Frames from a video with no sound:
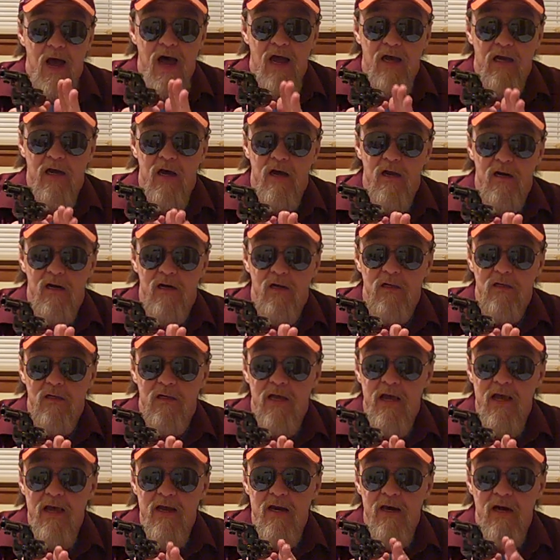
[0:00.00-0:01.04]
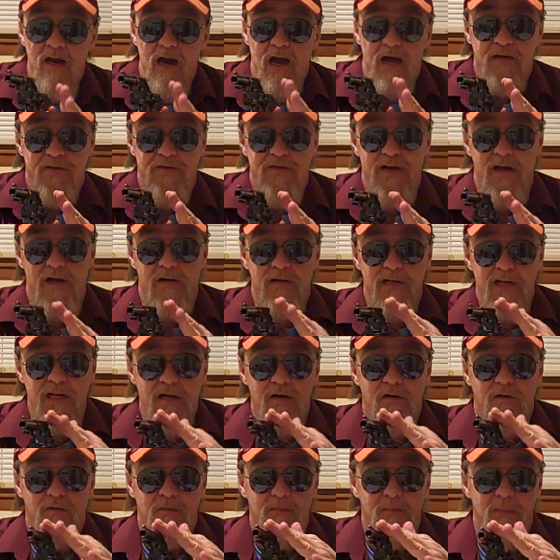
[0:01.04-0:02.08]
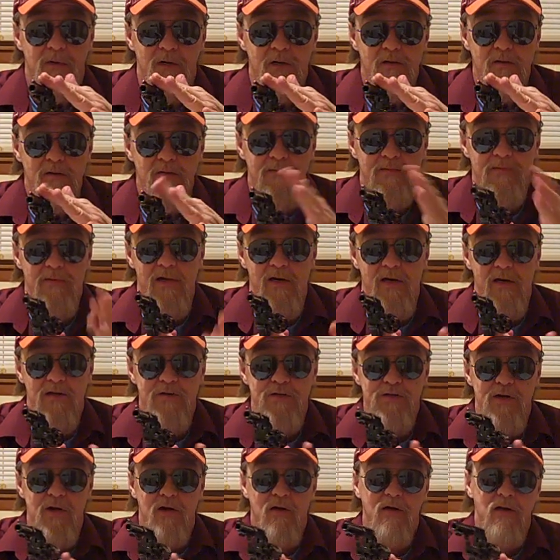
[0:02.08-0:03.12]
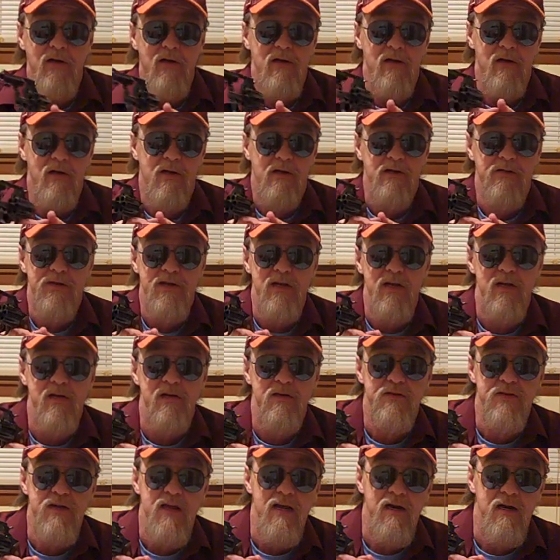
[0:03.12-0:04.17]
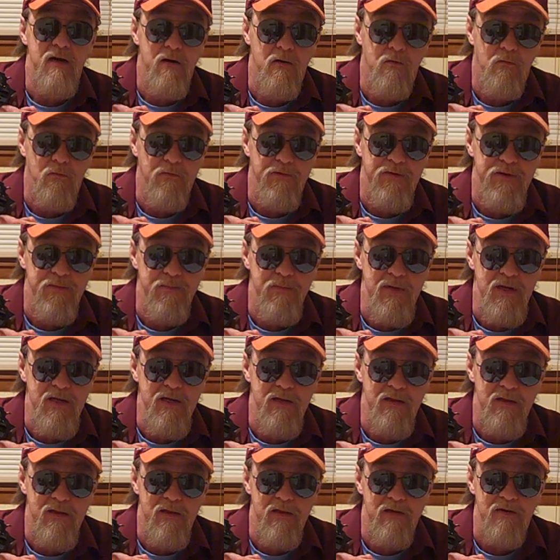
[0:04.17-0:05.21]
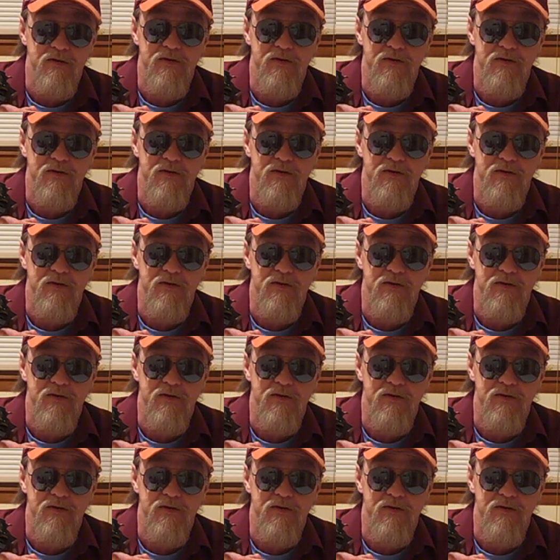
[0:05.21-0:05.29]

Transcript: I got a look at it, I saw the old blued finish on it, and I said, is that an old Smith?